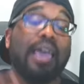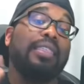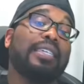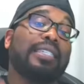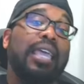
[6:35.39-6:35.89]

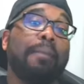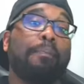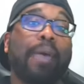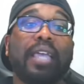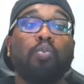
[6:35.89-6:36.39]
This
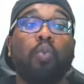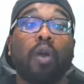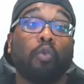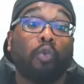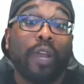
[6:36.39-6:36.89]
impacts
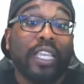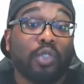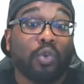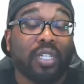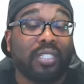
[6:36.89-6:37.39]
what
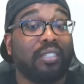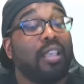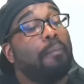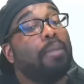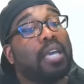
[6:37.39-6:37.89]
resources
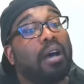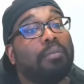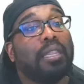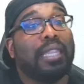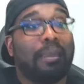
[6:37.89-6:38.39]

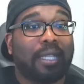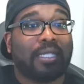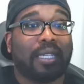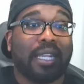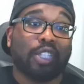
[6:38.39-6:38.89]
become
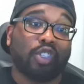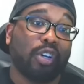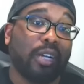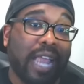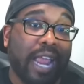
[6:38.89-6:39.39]
limited in
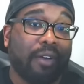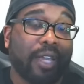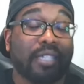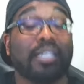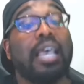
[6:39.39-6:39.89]
certain
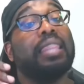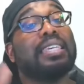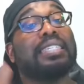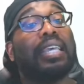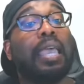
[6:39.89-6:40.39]
areas.
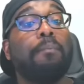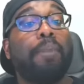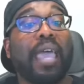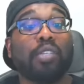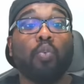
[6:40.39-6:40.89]
This
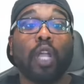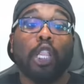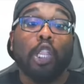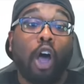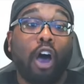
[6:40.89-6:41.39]
impacts what
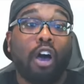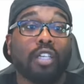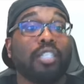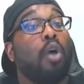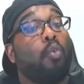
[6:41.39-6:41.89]

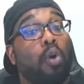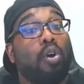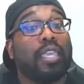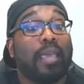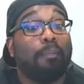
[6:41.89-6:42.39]
laws
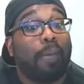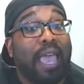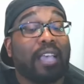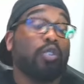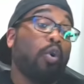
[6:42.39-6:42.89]
will get
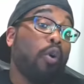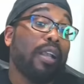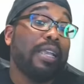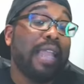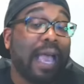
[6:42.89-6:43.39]
passed
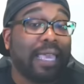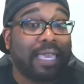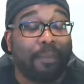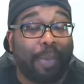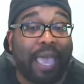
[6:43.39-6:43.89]
or not
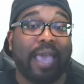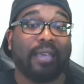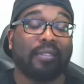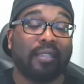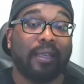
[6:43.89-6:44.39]
get passed.